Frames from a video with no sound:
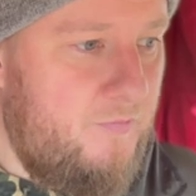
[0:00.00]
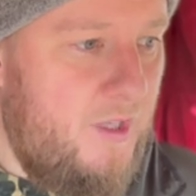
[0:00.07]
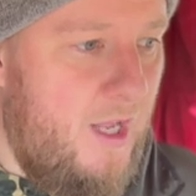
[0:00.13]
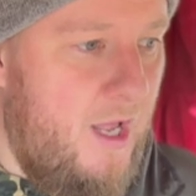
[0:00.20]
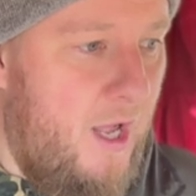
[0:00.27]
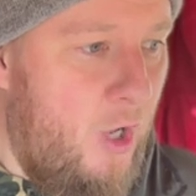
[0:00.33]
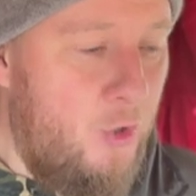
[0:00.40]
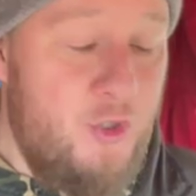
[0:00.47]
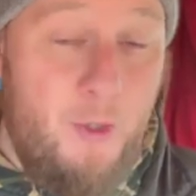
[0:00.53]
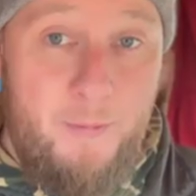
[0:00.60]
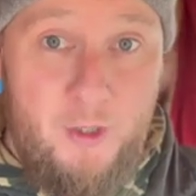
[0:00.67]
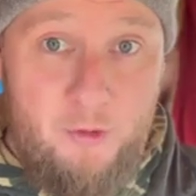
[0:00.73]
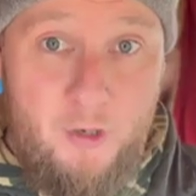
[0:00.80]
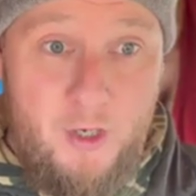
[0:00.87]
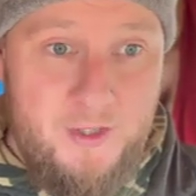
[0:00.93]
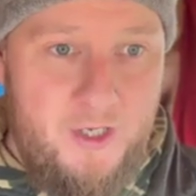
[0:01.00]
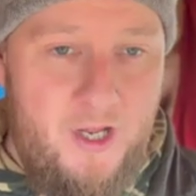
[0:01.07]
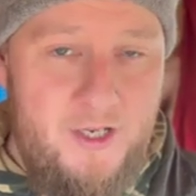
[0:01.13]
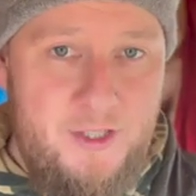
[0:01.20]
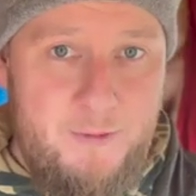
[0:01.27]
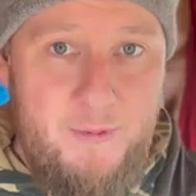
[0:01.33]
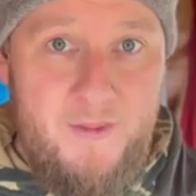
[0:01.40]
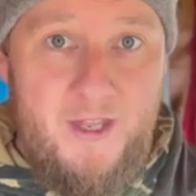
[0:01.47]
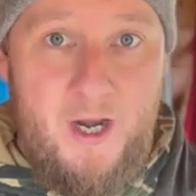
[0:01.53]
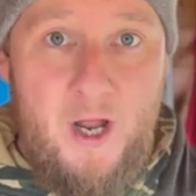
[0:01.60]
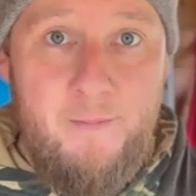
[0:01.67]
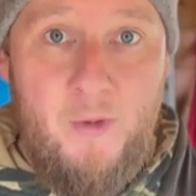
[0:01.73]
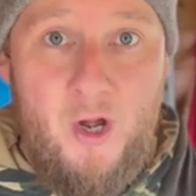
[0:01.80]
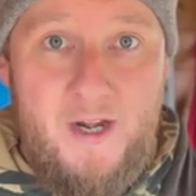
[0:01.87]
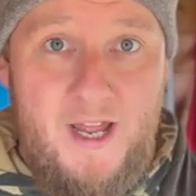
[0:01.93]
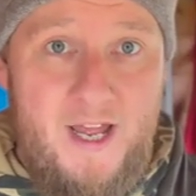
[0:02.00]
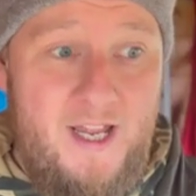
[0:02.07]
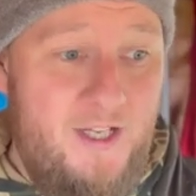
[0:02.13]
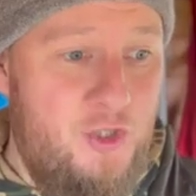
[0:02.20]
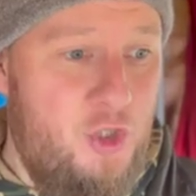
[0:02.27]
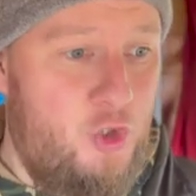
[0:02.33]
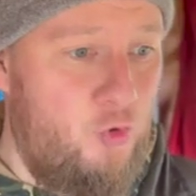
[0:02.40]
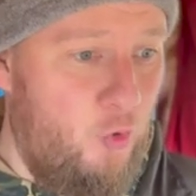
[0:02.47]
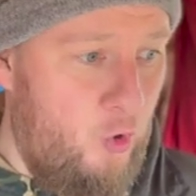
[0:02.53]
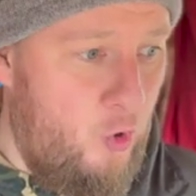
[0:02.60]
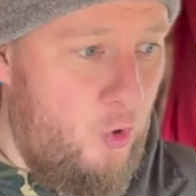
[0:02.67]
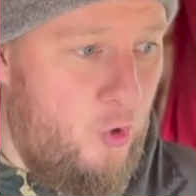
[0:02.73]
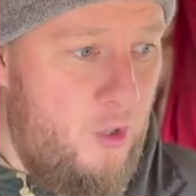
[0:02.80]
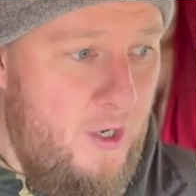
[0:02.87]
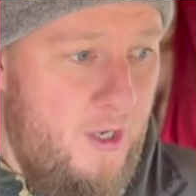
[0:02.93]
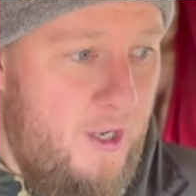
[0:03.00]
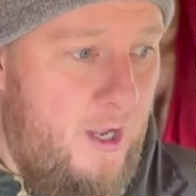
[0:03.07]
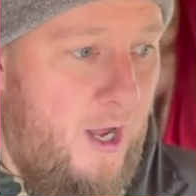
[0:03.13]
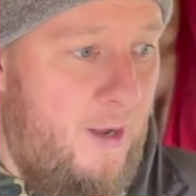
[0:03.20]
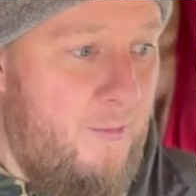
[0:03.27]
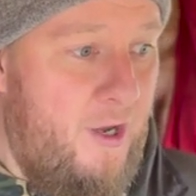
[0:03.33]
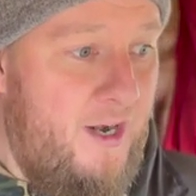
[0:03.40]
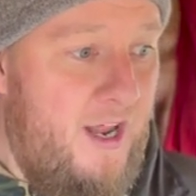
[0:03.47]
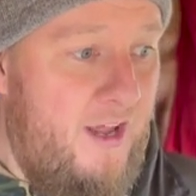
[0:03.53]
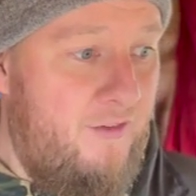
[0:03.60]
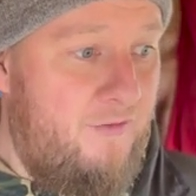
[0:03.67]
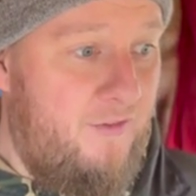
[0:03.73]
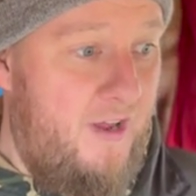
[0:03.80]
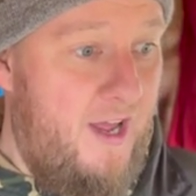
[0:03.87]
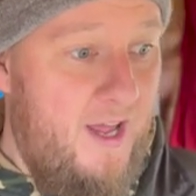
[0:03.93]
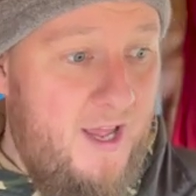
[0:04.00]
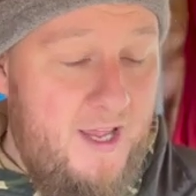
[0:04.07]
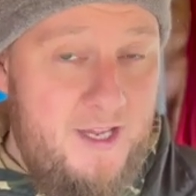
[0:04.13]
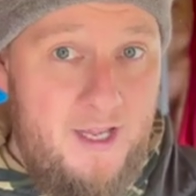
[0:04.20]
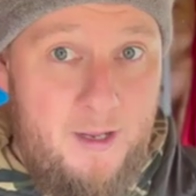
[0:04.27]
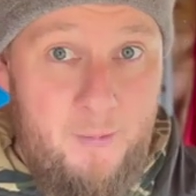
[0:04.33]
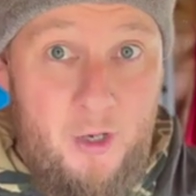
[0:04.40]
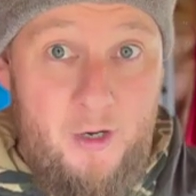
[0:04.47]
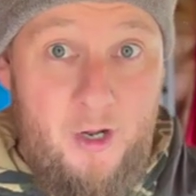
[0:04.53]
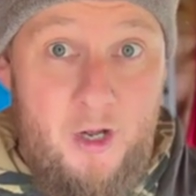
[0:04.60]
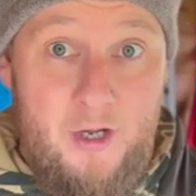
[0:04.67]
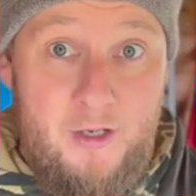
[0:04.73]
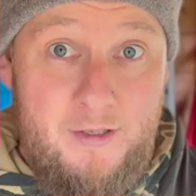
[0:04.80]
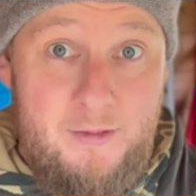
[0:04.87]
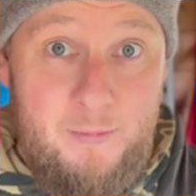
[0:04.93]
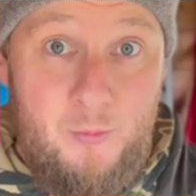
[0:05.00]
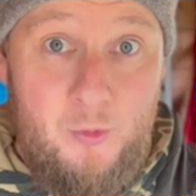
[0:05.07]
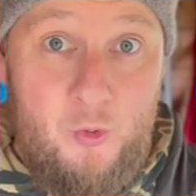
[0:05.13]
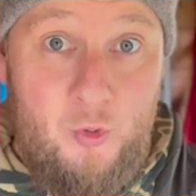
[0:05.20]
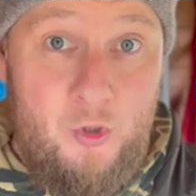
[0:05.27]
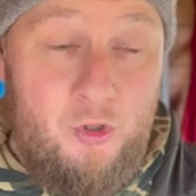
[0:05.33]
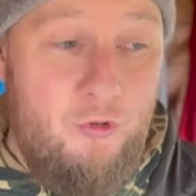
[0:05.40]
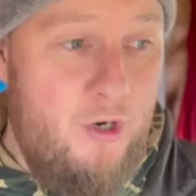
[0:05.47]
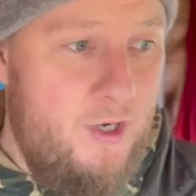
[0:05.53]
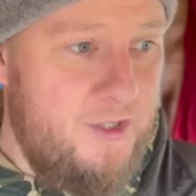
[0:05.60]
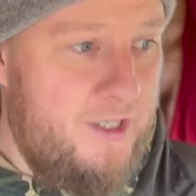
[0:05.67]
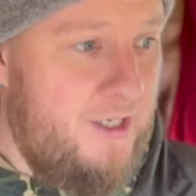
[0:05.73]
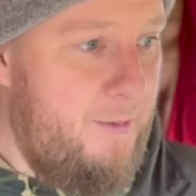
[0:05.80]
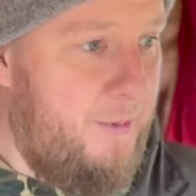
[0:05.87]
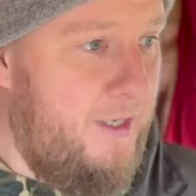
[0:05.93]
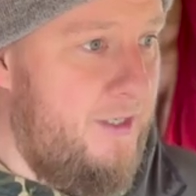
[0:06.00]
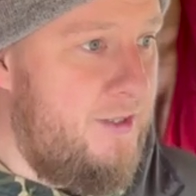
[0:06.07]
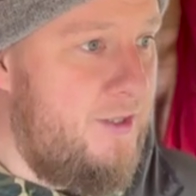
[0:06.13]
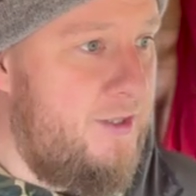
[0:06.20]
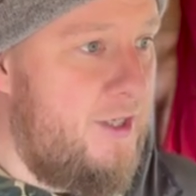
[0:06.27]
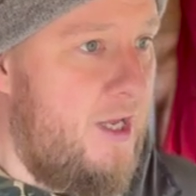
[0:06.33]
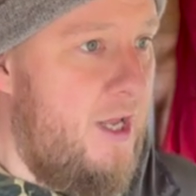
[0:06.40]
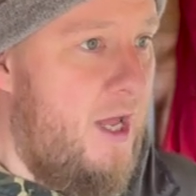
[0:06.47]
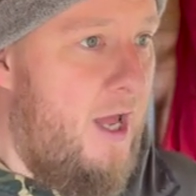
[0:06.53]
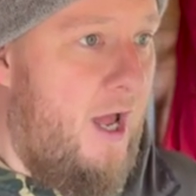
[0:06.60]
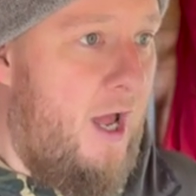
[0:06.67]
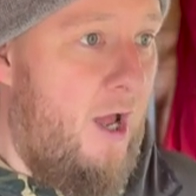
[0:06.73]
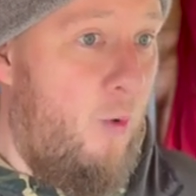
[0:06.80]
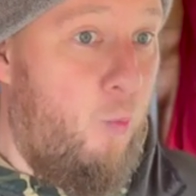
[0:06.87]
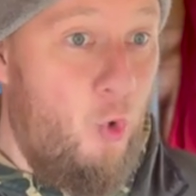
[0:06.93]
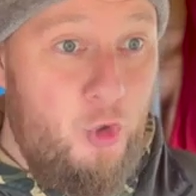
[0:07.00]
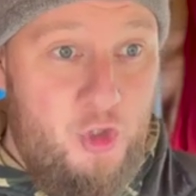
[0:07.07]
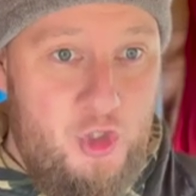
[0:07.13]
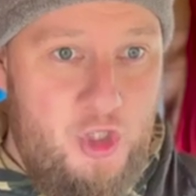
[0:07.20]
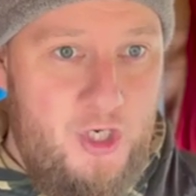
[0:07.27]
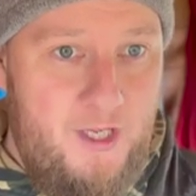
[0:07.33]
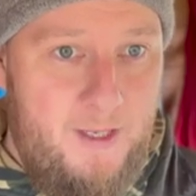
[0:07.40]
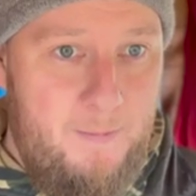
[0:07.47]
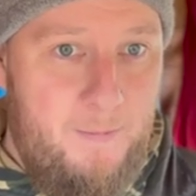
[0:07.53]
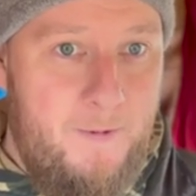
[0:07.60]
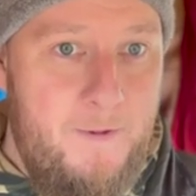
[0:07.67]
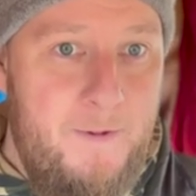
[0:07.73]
on top of the grass cuttings. But then I might add straw, I might have hay, I might add more grass clippings, wood chip,